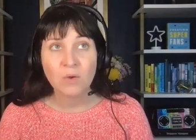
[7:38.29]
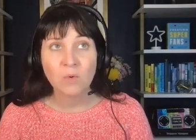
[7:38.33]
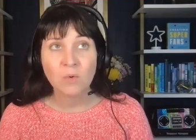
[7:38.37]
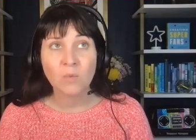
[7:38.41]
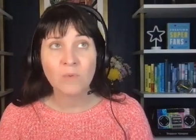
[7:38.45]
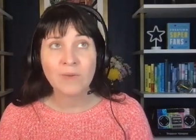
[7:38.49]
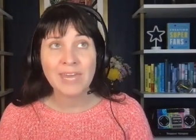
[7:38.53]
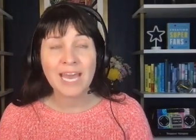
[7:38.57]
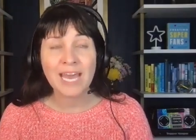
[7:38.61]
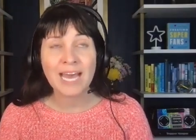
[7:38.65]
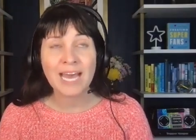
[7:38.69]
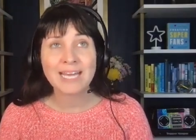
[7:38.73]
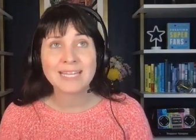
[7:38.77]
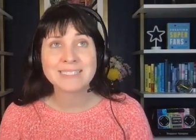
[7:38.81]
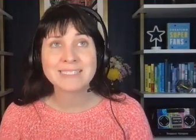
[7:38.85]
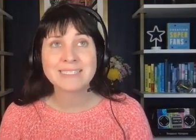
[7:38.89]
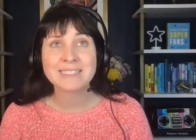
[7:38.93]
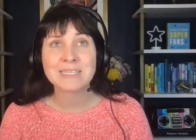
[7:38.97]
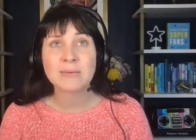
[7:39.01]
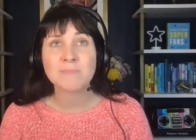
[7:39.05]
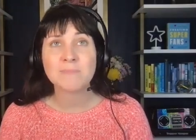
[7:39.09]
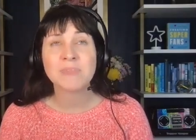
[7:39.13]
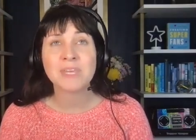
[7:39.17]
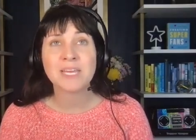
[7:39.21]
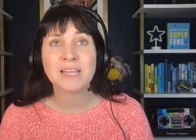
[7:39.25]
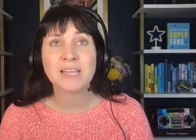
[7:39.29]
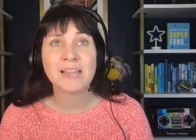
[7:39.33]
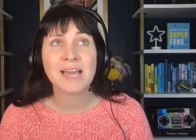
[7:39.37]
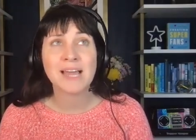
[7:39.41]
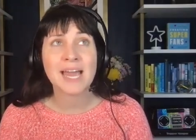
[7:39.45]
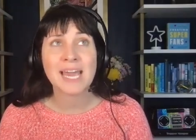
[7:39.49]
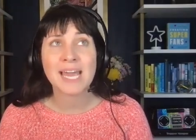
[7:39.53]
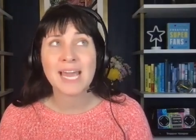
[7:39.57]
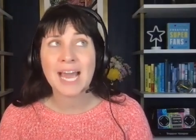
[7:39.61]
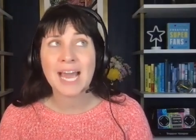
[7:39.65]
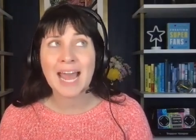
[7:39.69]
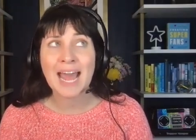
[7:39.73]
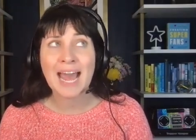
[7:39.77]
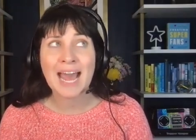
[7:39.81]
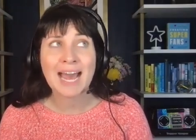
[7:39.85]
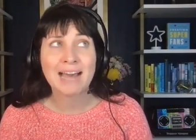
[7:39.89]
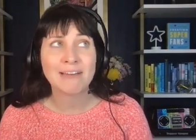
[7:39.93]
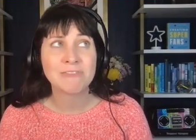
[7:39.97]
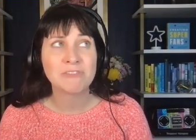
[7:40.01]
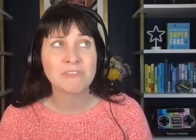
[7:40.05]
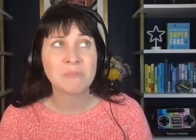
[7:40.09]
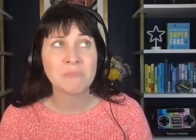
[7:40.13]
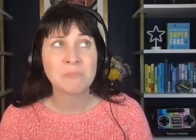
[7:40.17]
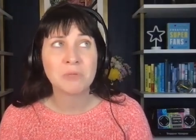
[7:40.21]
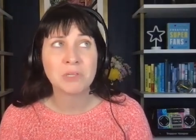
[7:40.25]
We had something like
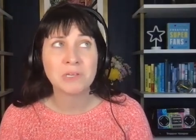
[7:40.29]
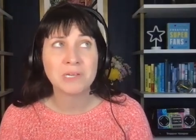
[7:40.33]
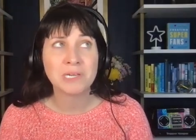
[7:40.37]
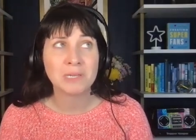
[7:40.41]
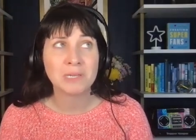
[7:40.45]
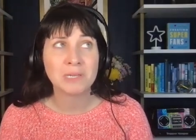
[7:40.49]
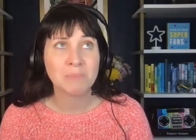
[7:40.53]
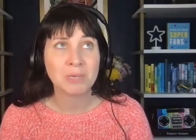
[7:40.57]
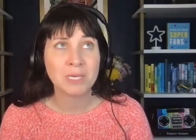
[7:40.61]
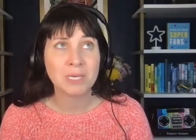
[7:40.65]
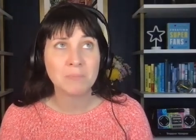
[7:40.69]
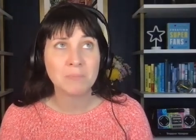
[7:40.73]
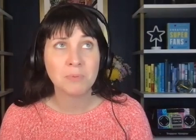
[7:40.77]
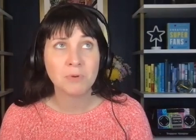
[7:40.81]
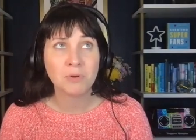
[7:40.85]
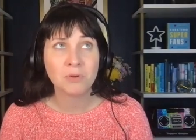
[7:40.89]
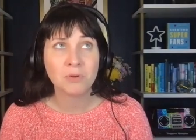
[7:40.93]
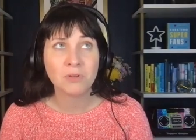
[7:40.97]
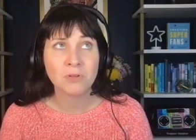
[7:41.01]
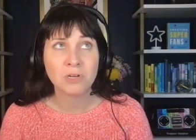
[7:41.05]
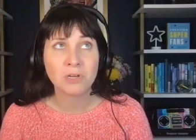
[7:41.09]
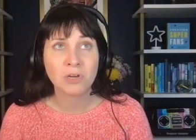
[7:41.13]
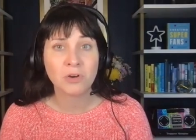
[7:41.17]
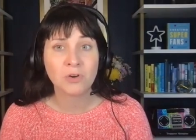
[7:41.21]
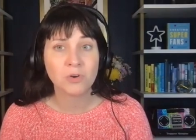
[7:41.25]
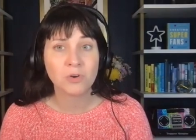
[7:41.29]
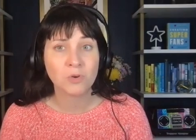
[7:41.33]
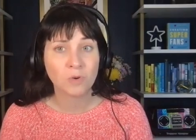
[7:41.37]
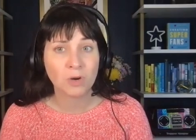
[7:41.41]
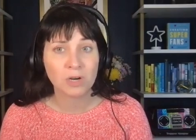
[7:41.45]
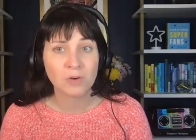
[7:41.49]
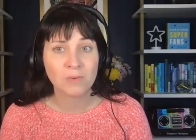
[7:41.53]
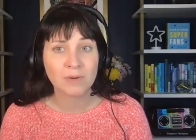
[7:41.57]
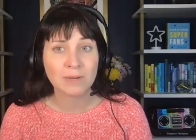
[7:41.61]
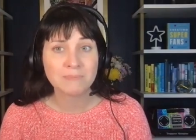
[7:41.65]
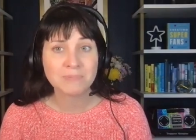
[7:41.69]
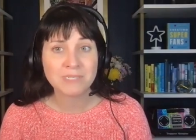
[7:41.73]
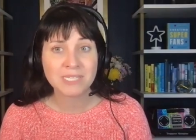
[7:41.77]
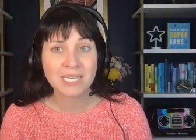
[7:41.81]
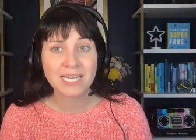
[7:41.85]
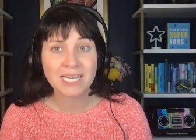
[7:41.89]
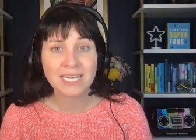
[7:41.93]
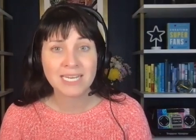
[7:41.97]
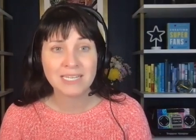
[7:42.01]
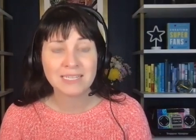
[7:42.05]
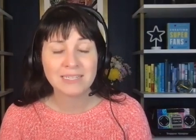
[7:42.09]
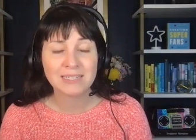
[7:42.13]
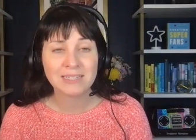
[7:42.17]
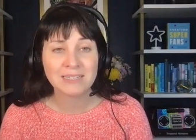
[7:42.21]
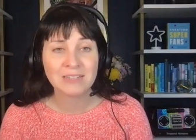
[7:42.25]
500,000 people go to our
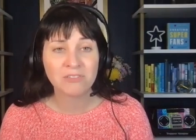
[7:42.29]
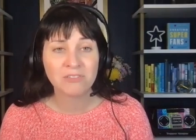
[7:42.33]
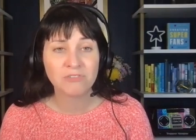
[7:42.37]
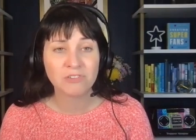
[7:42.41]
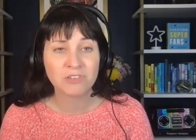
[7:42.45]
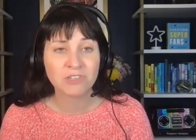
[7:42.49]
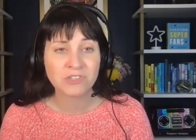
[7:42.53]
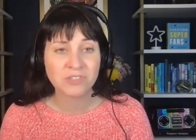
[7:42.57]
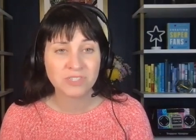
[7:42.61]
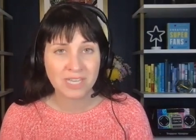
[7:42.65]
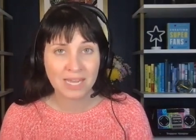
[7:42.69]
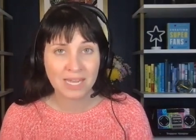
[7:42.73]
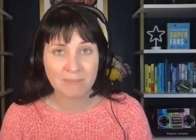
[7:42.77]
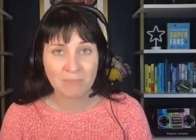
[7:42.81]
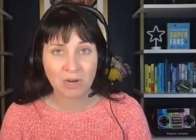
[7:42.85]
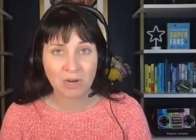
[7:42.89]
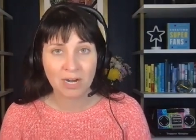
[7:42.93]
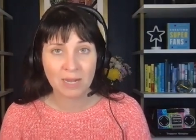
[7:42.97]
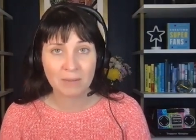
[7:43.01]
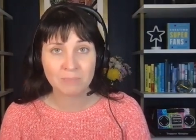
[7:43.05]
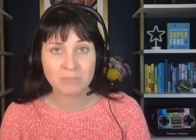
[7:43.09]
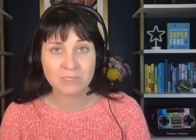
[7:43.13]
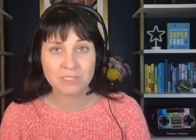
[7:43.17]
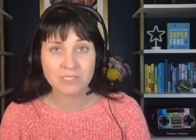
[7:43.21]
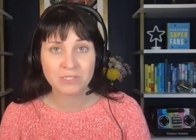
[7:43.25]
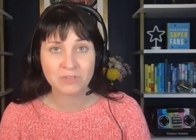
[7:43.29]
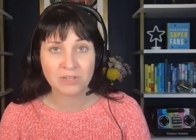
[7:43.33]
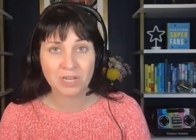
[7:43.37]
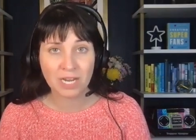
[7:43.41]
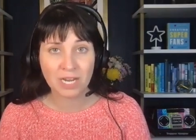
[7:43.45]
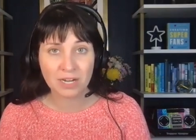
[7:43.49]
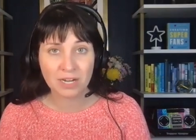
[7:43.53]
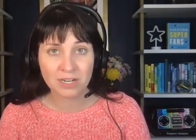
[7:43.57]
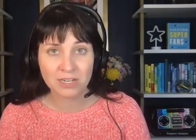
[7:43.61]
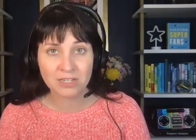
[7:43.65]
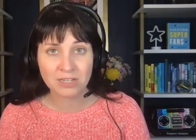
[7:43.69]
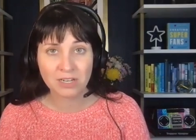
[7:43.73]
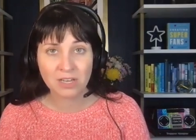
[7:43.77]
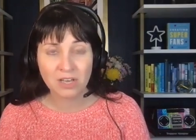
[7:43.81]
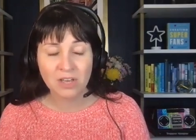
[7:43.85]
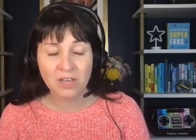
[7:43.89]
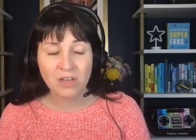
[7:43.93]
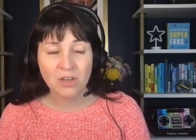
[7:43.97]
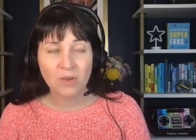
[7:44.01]
website the first time our episode aired.